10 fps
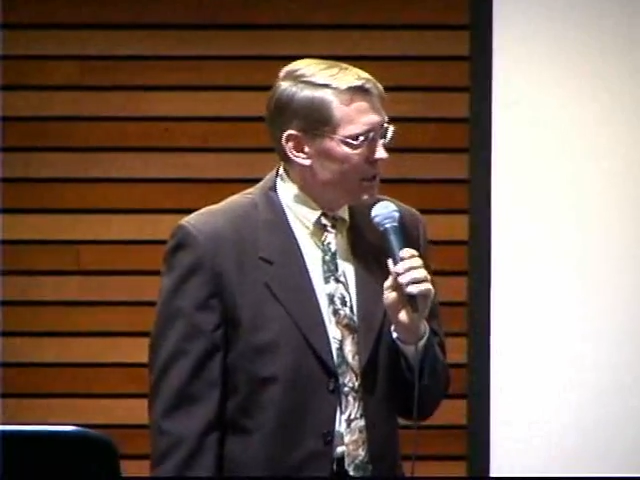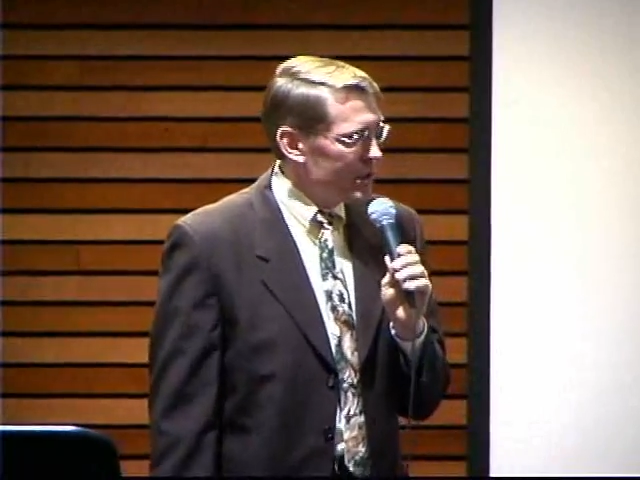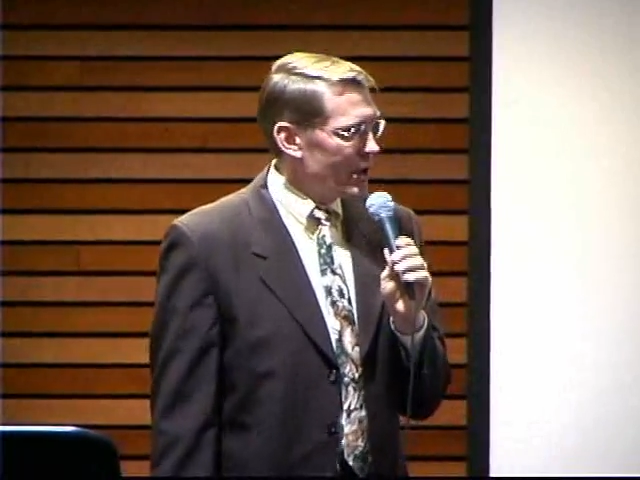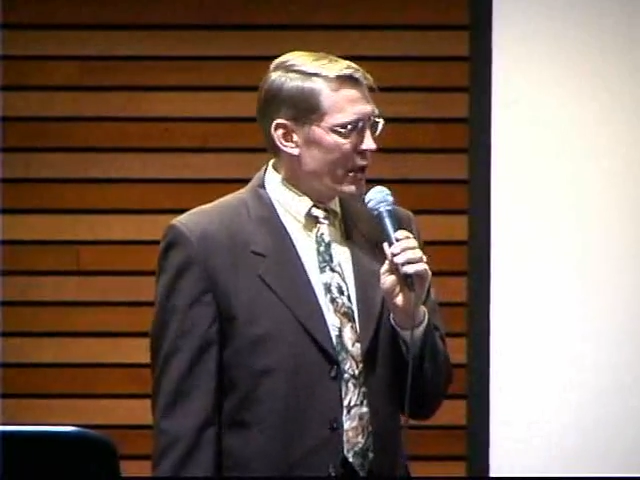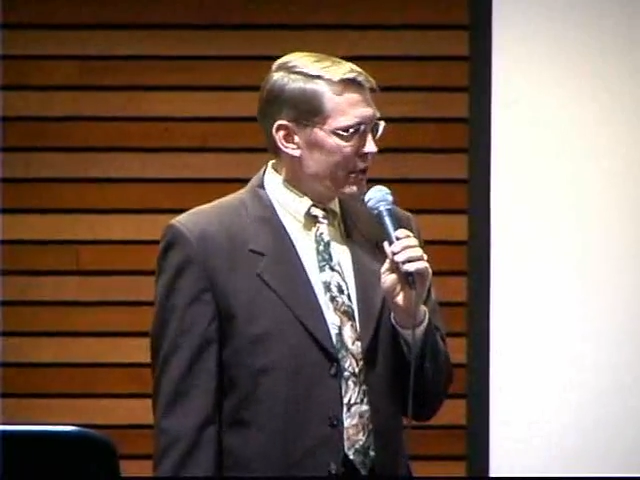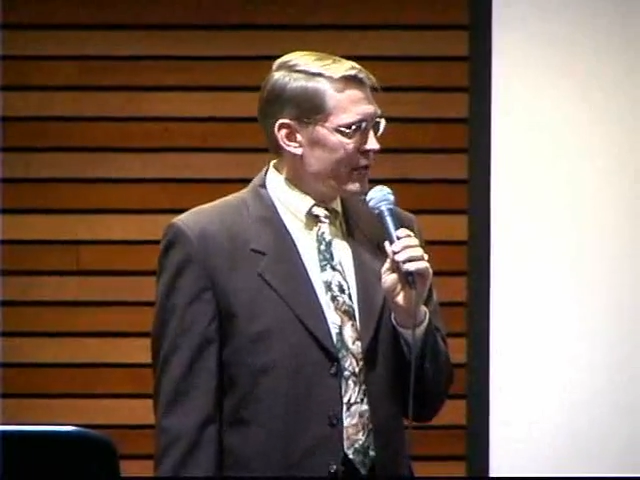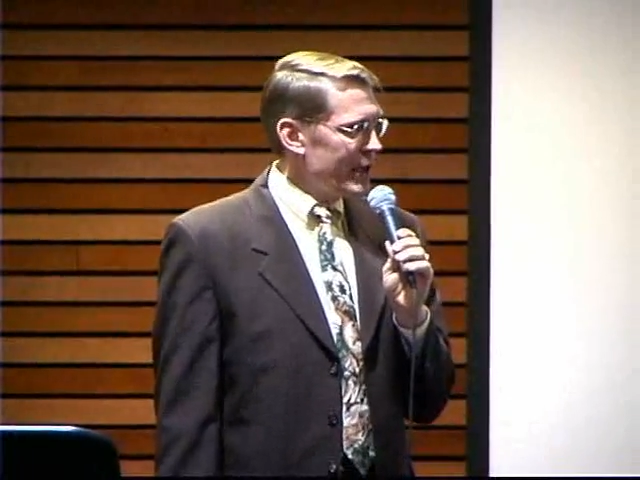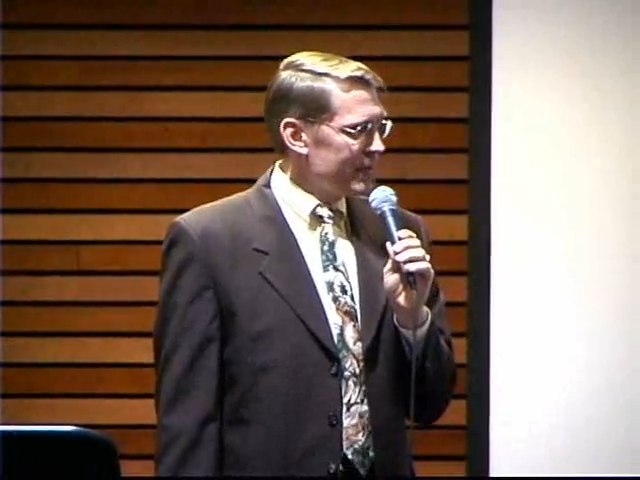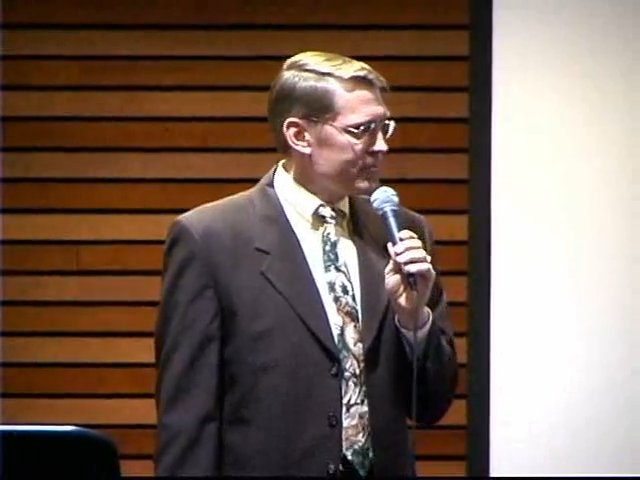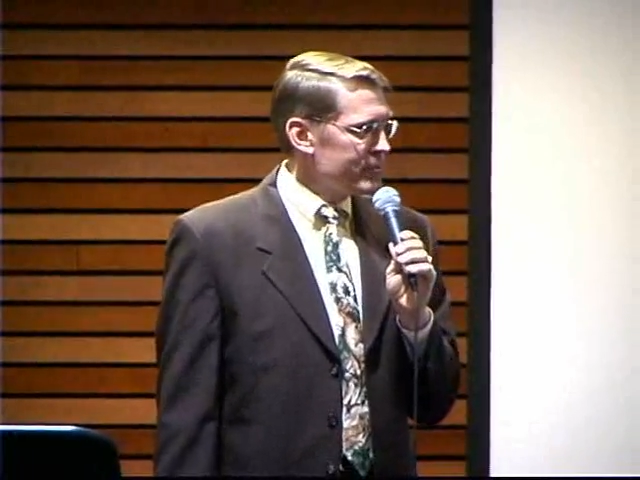in the Garden of
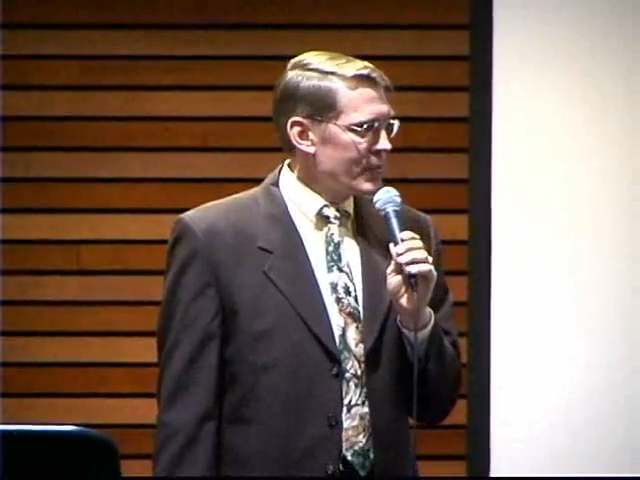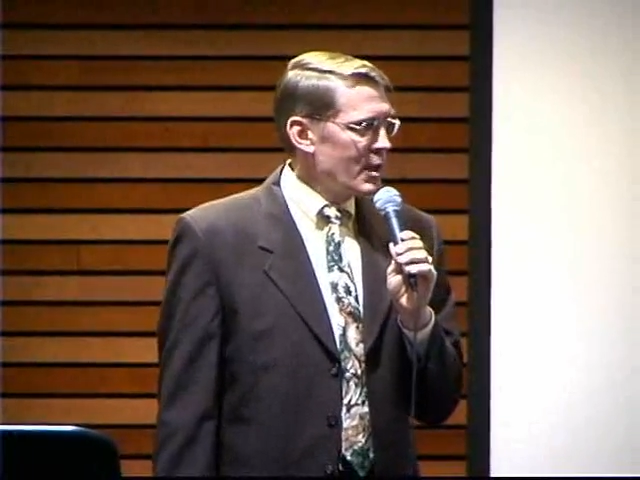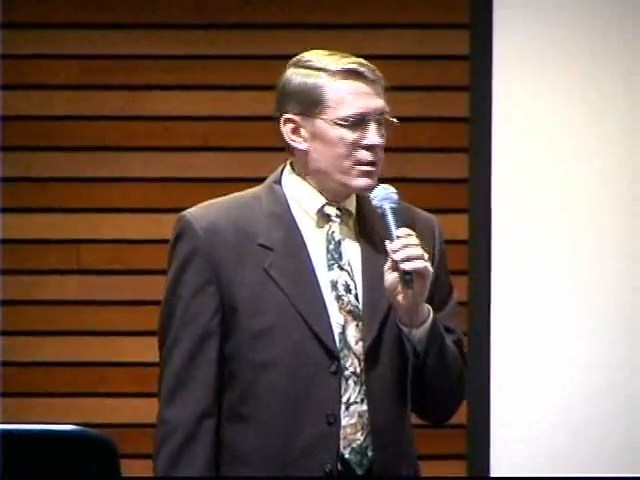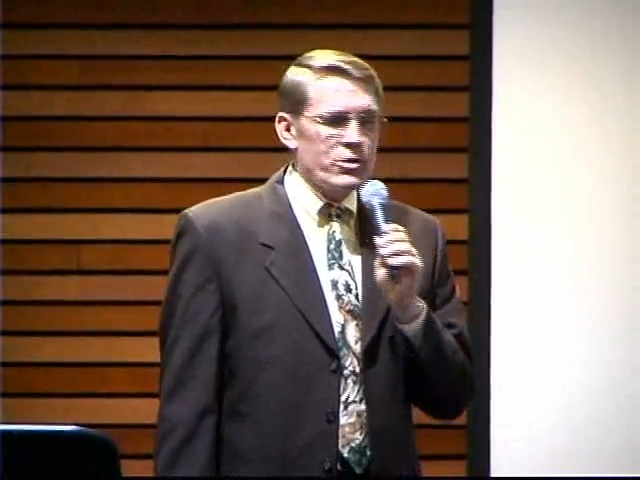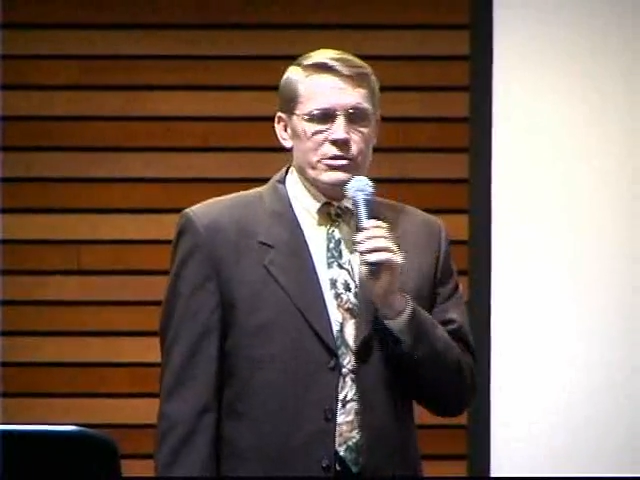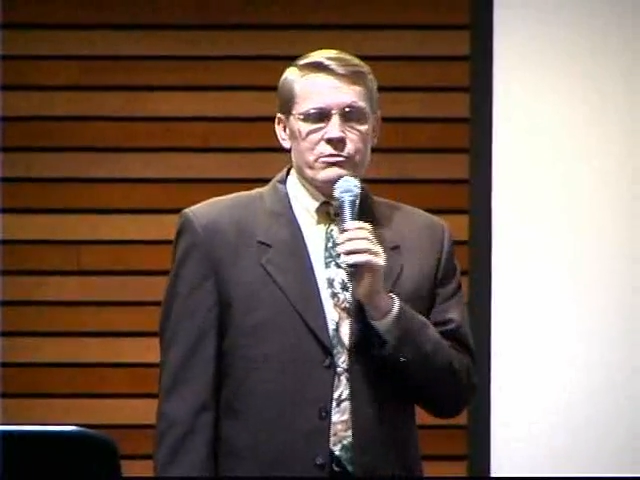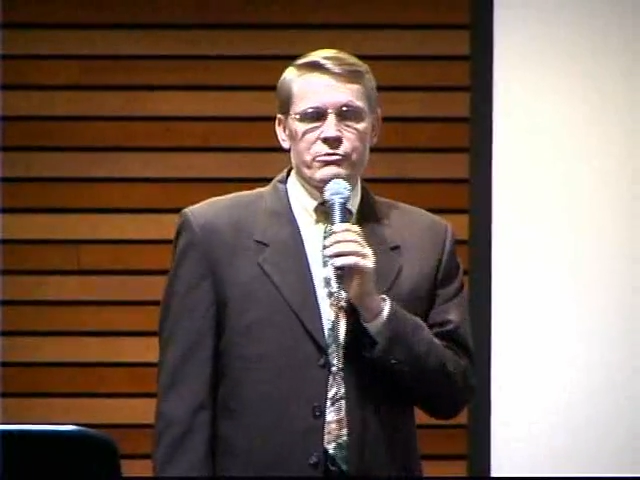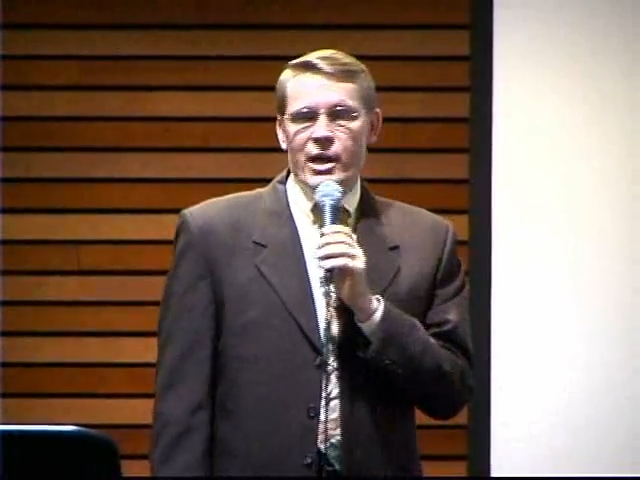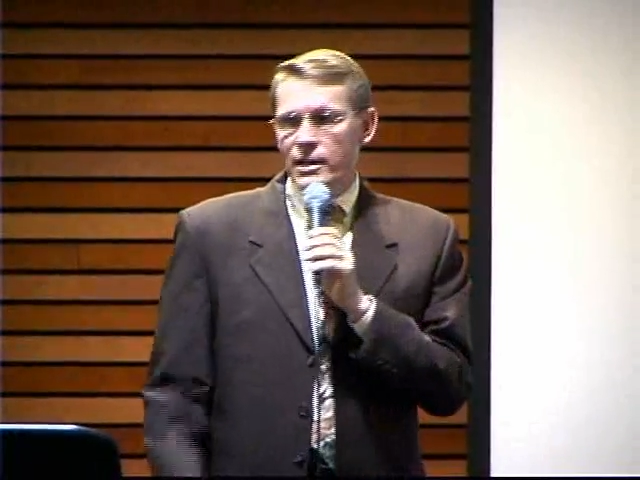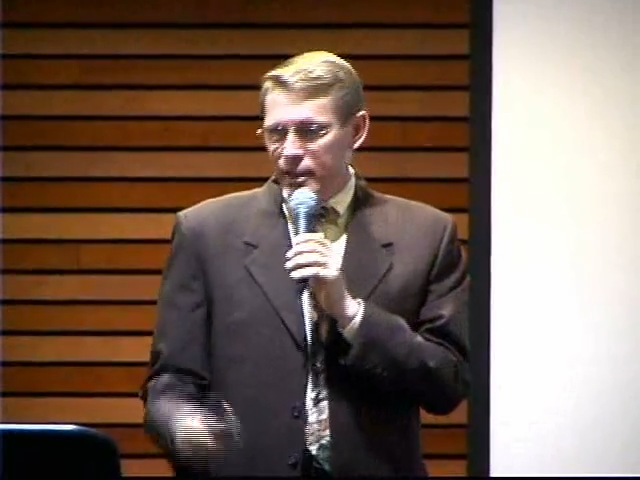Eden. Just
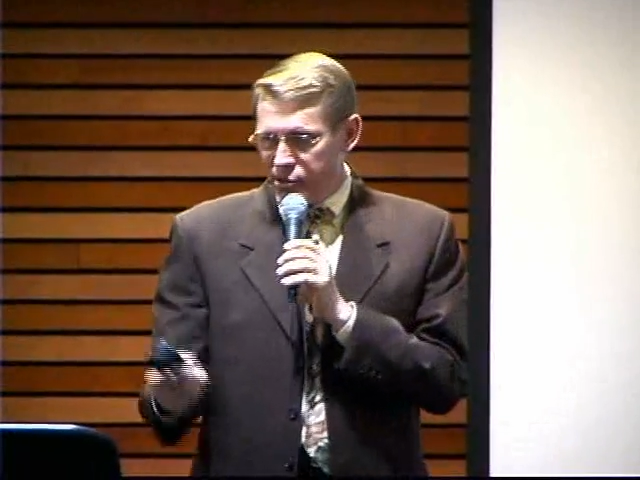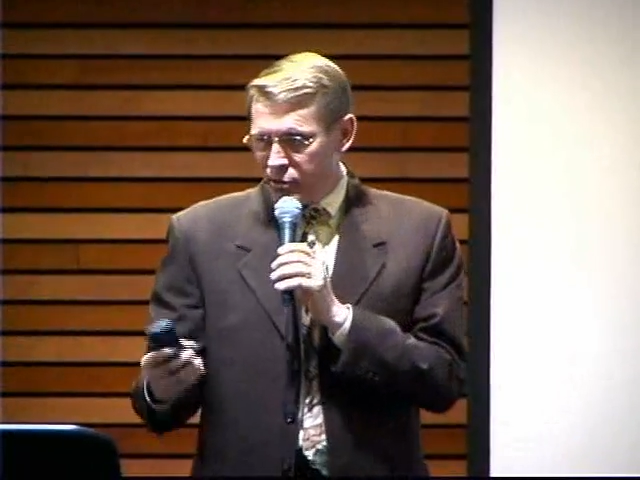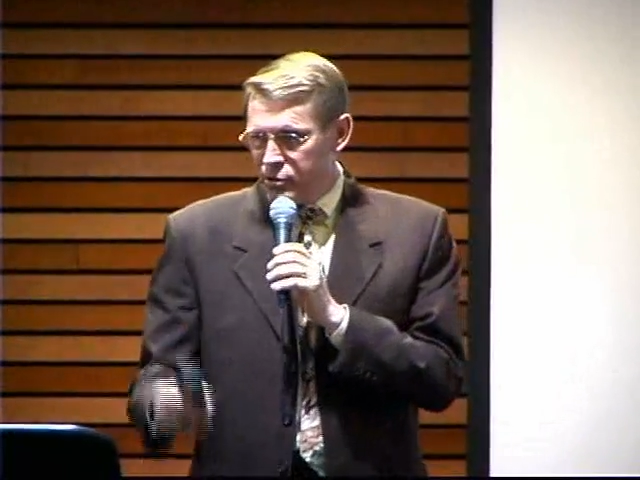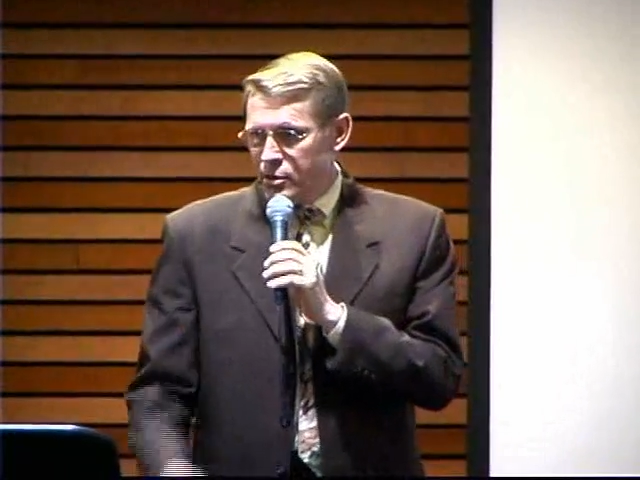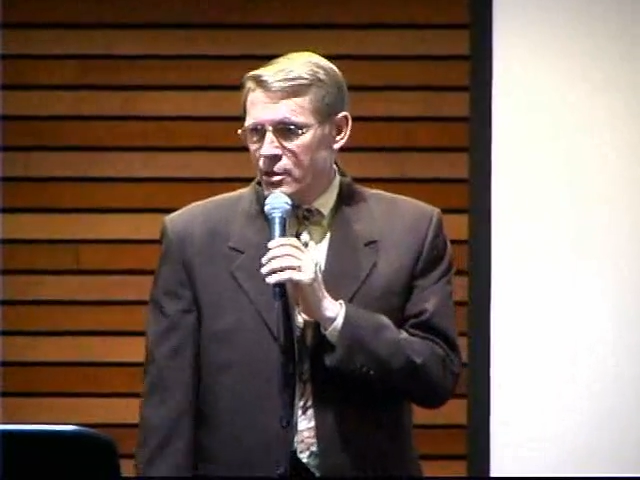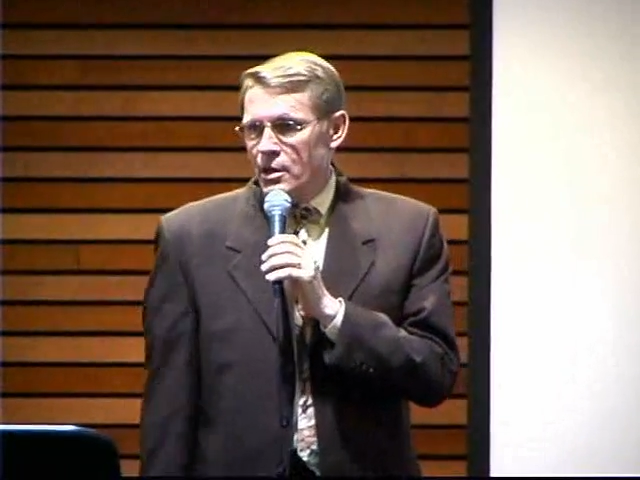giant lizards.